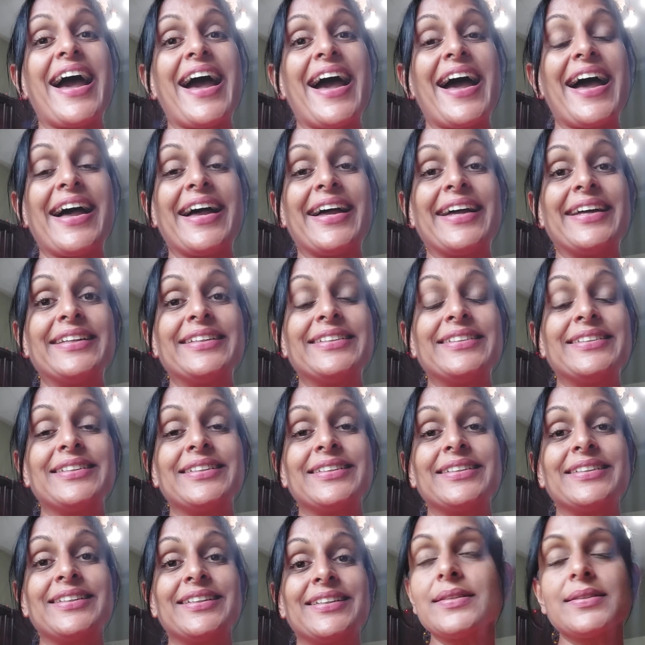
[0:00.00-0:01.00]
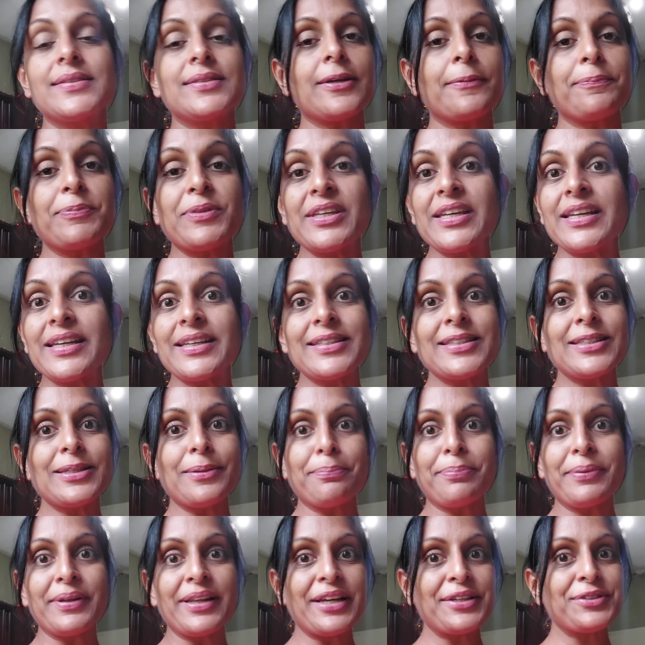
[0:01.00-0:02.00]
and something as
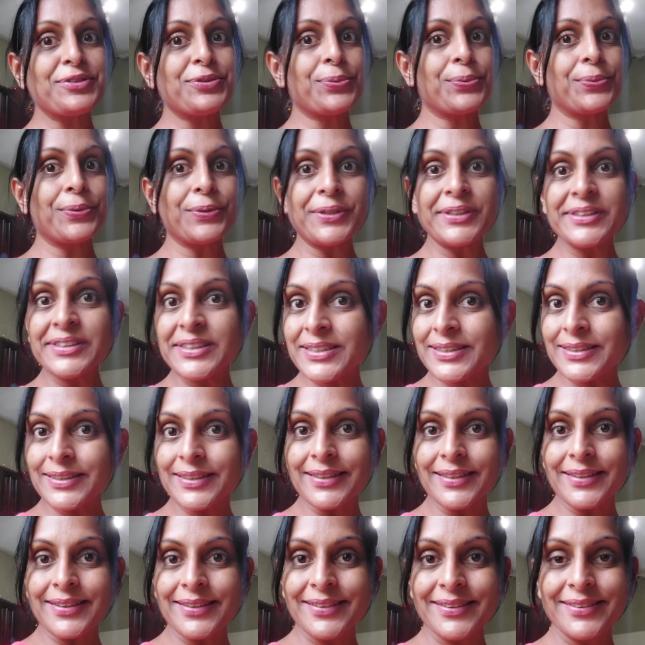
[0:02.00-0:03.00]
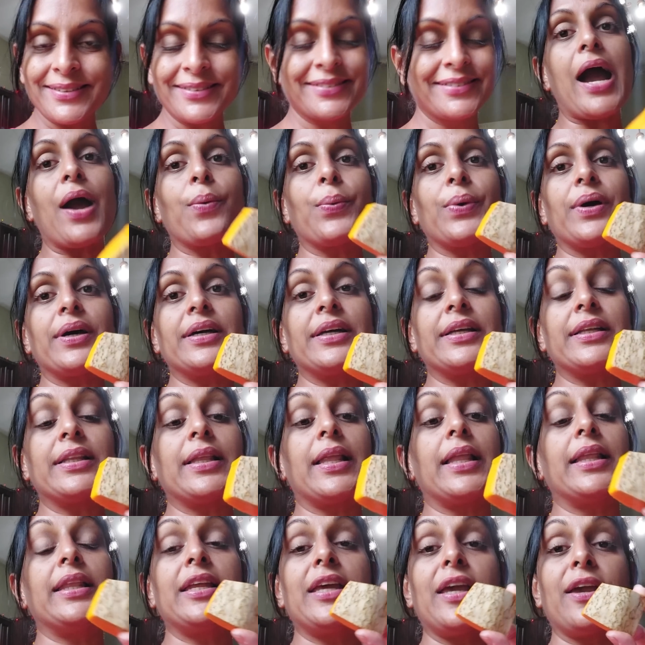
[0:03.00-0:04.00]
simple as water. I will
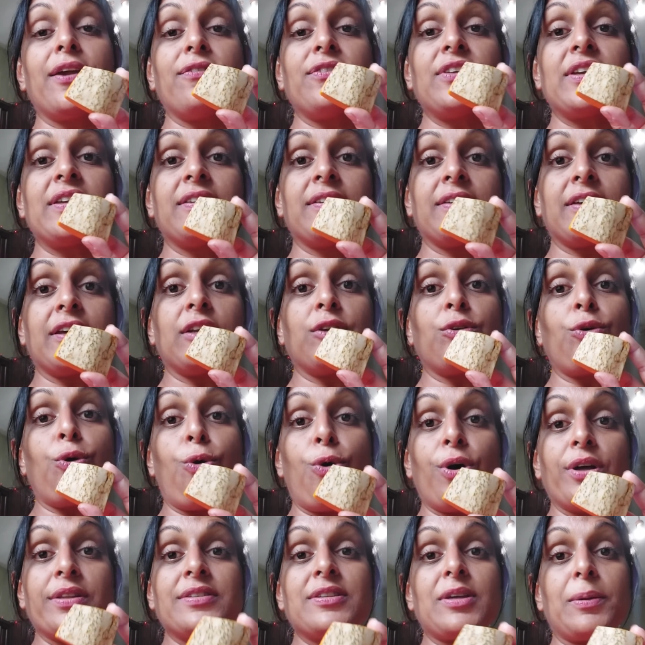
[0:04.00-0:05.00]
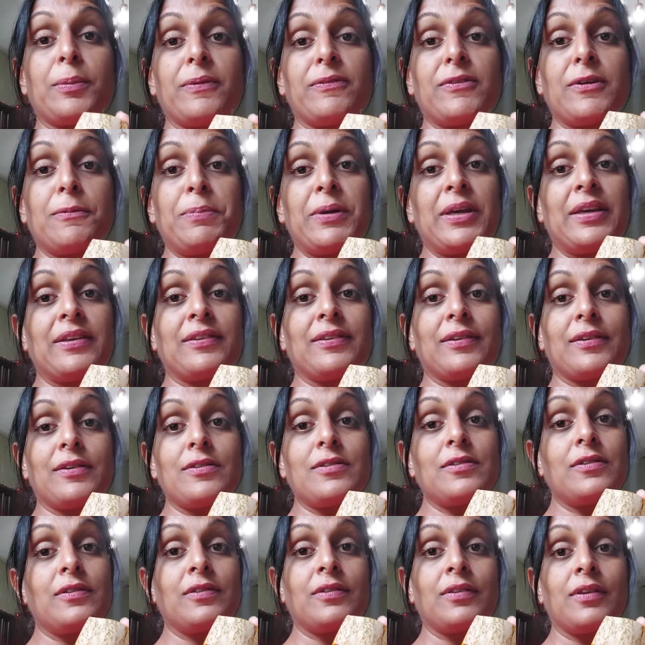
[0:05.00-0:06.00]
leave the skin on some of the
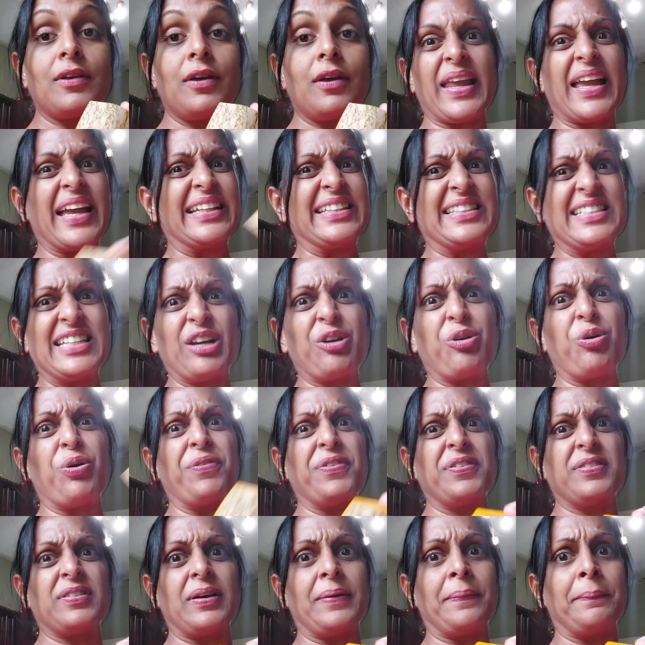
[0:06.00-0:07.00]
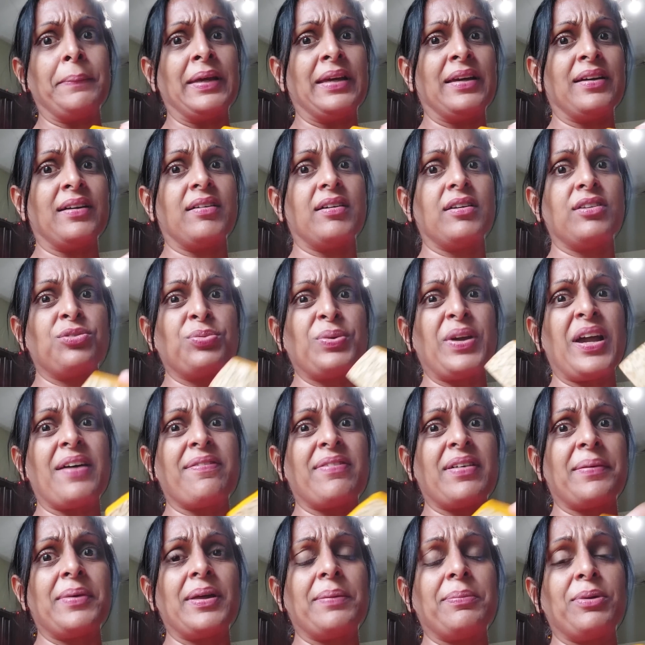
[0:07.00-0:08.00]
pieces and take off some because we
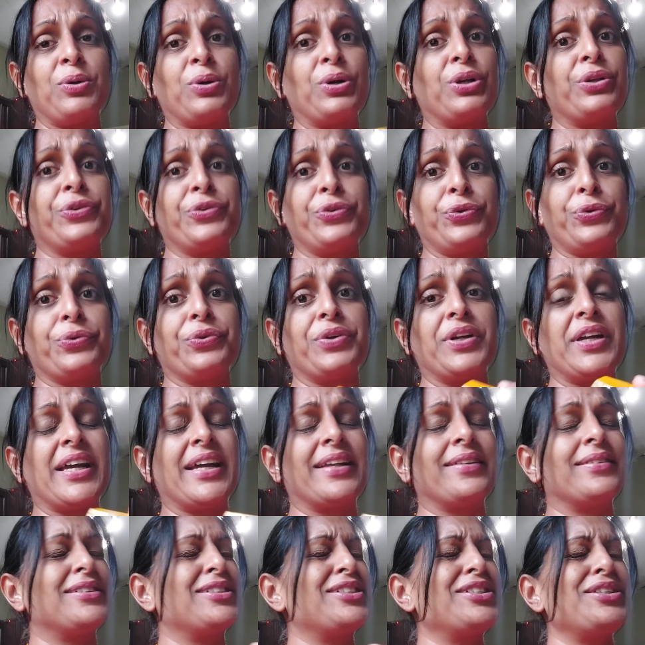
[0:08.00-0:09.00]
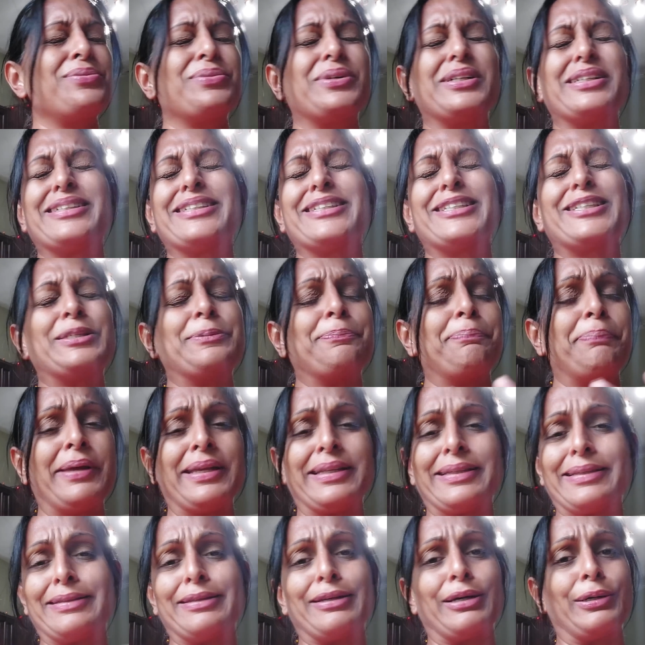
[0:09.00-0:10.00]
have a baby called Suri and she will
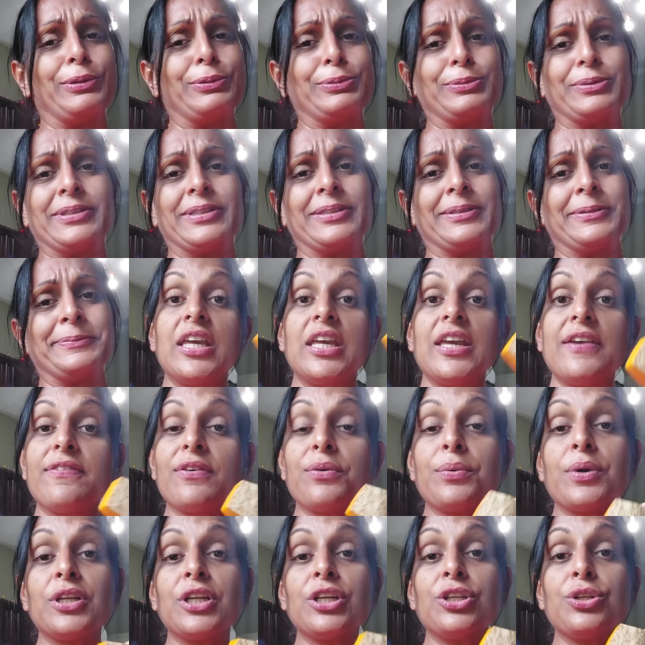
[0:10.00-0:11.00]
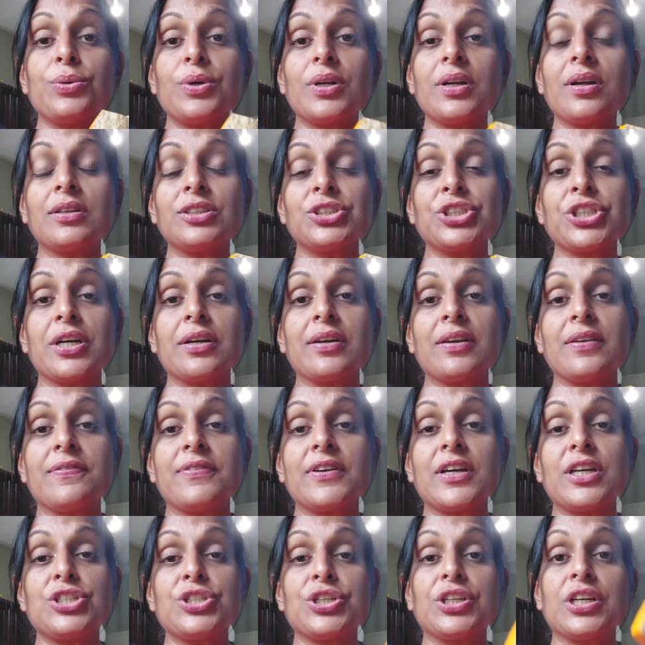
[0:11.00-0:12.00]
spit it out. Even when you're doing chunky
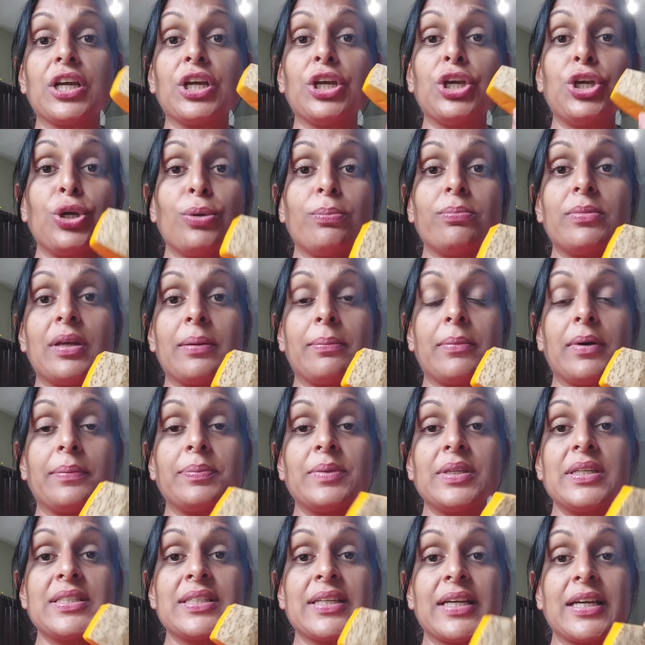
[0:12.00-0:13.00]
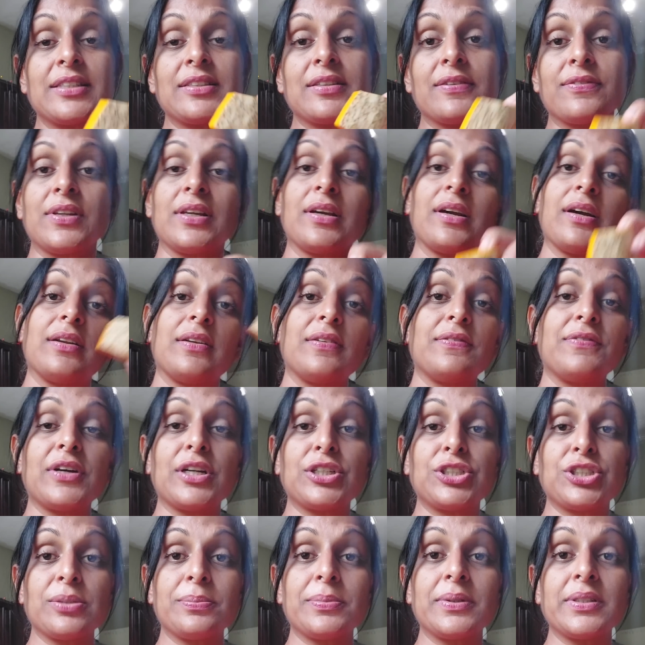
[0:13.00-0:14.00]
veg, you can cube them up the size of the other
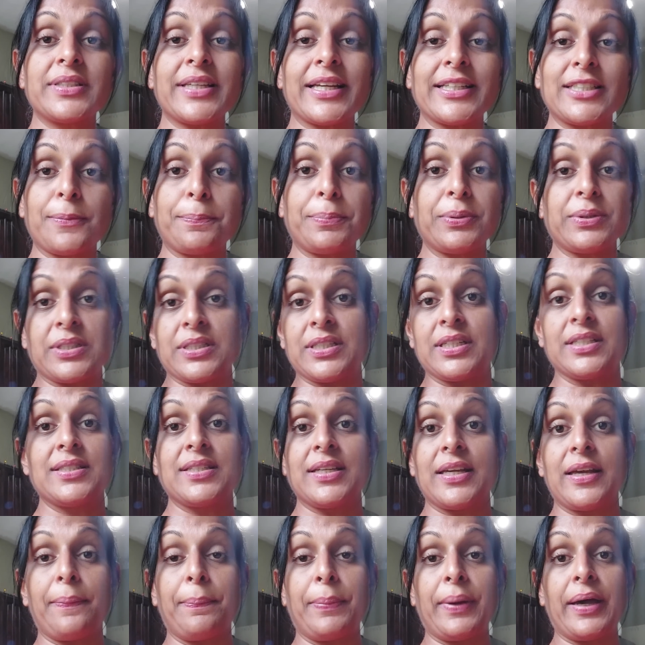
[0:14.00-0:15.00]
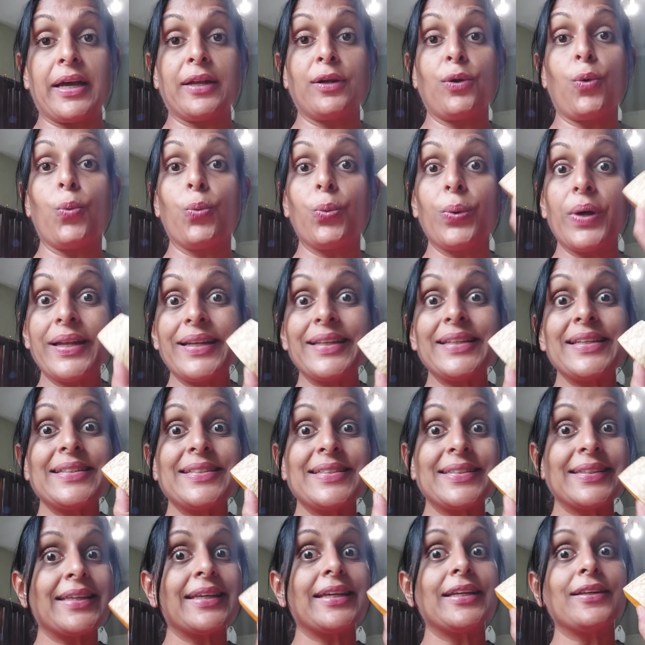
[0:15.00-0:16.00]
vegetables that you're putting into your pan with the
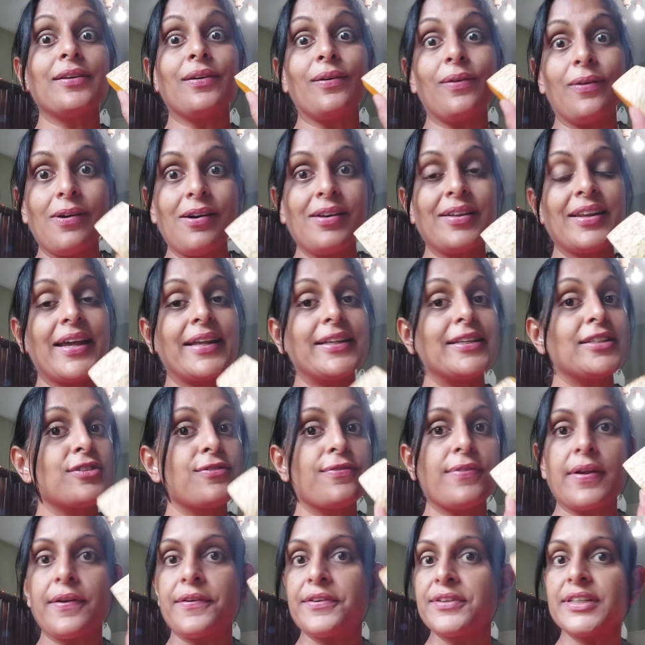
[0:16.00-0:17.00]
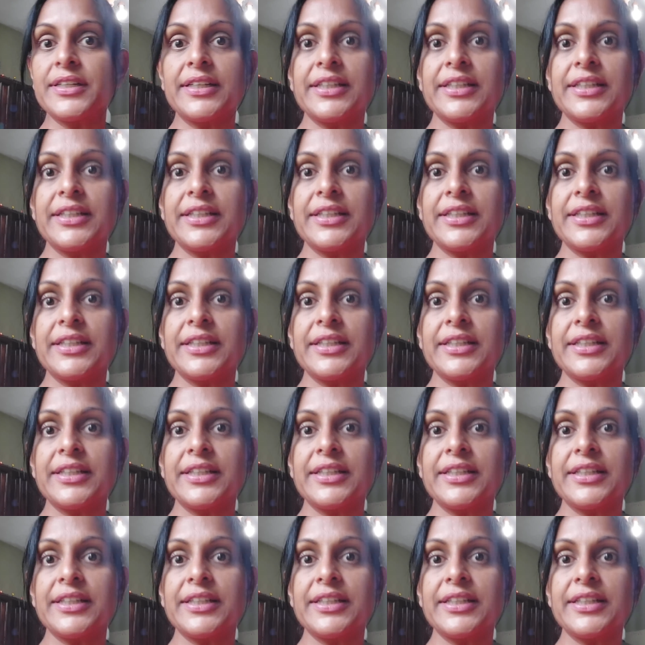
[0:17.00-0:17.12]
skin on and it's very